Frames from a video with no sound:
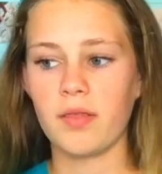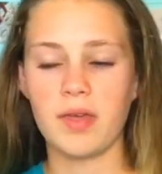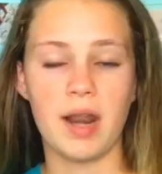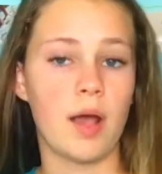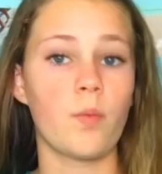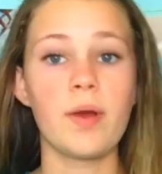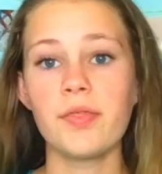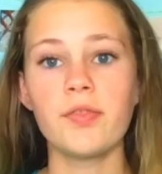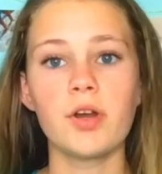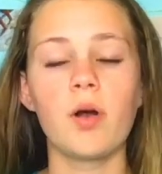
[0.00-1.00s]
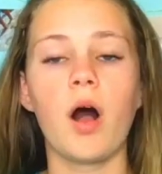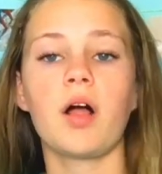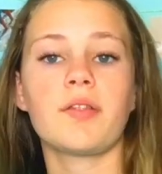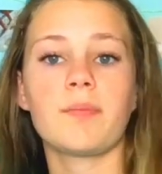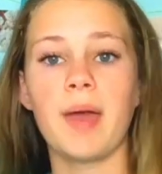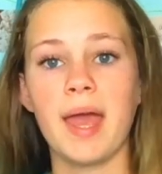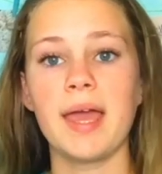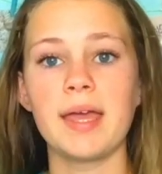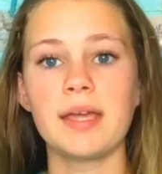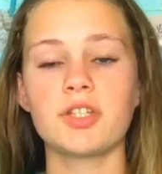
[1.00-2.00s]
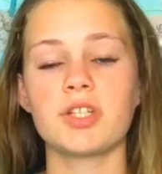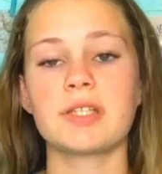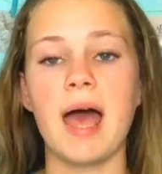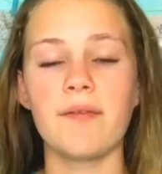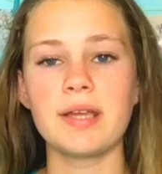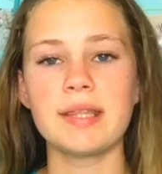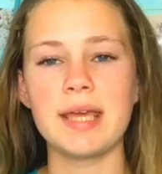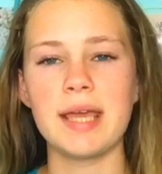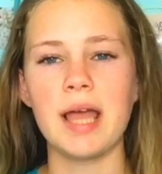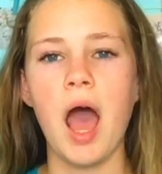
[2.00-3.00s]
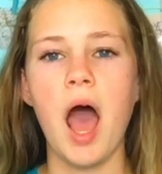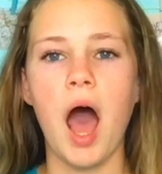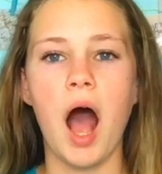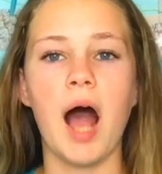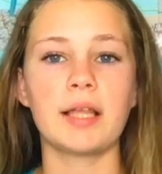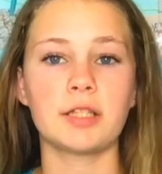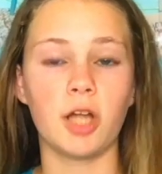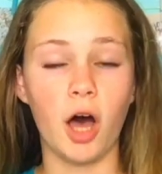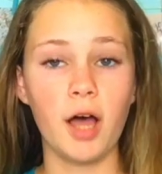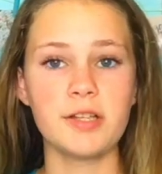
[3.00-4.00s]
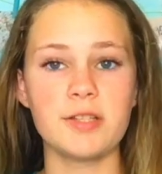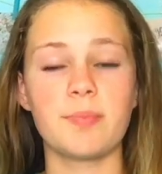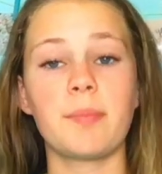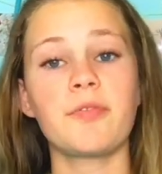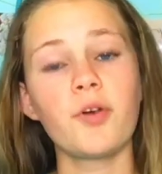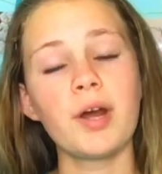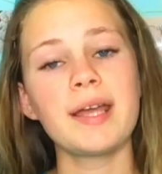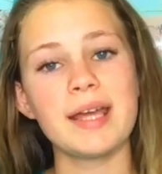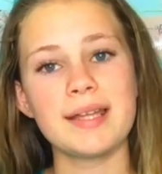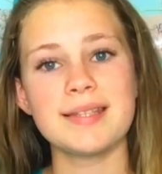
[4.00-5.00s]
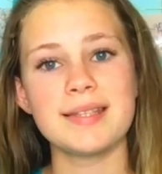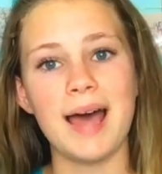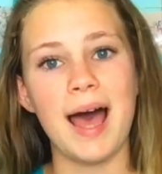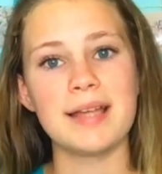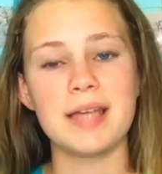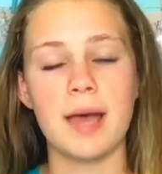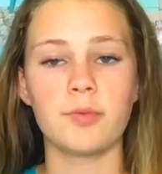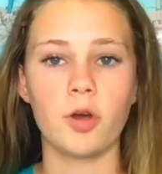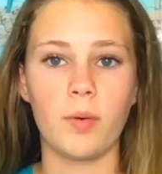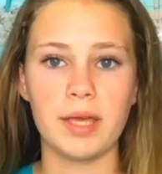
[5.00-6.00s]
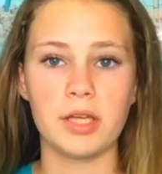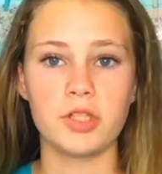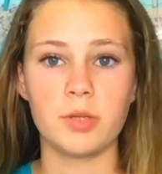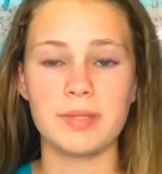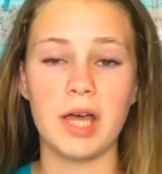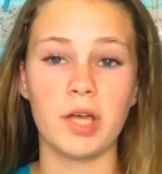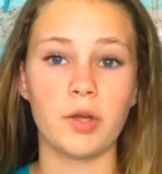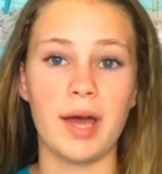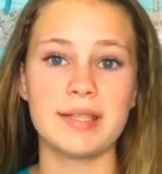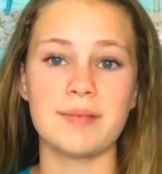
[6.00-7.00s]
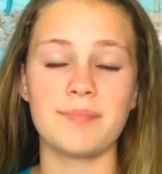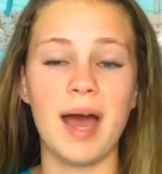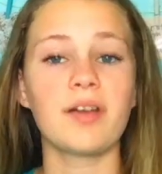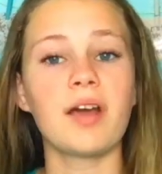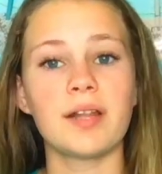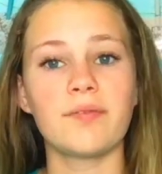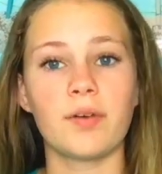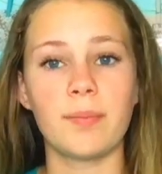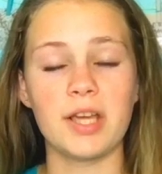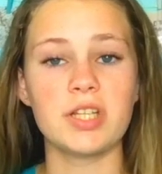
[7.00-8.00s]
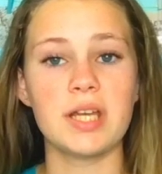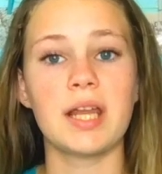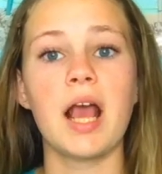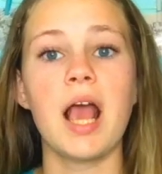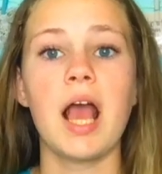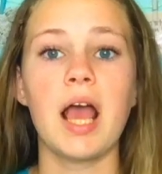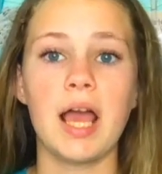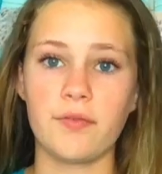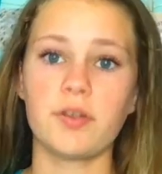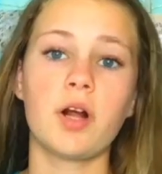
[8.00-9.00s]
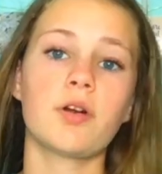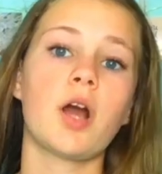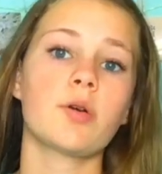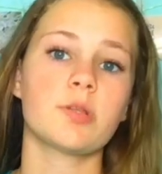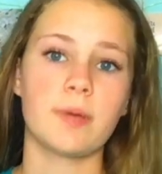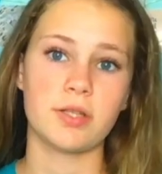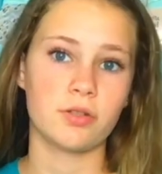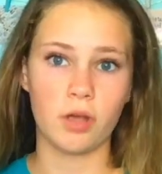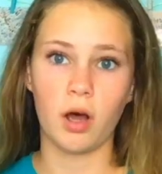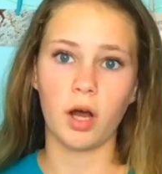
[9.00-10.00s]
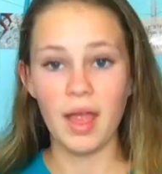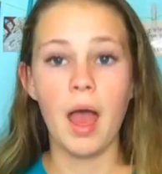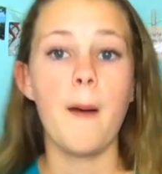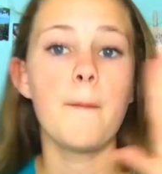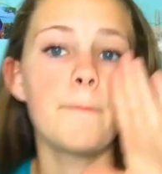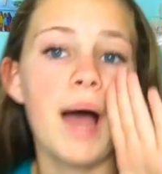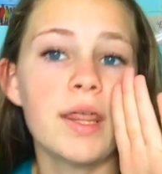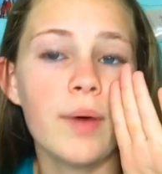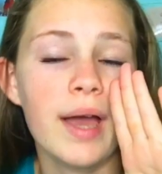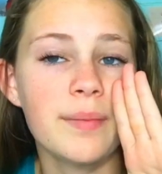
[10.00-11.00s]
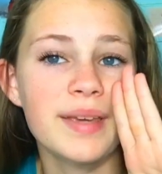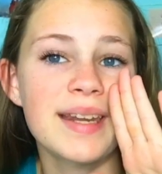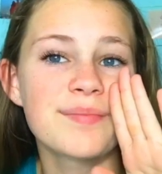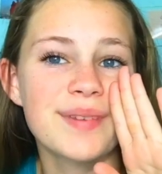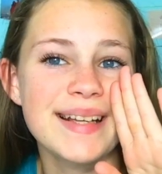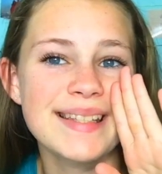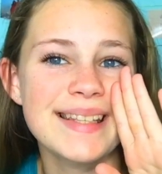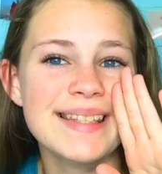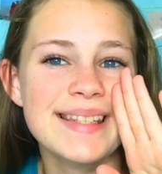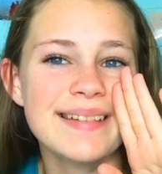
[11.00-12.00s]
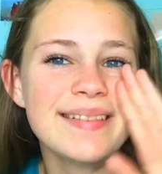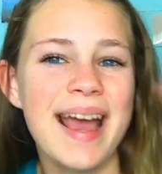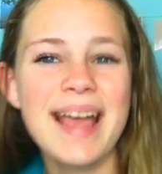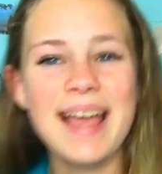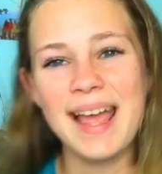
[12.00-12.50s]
that I went through, all the pain, just everything I logged. But before I get into that, I'm going to be telling you guys some background information if you don't know what spacers are. By the way, I'm getting braces soon.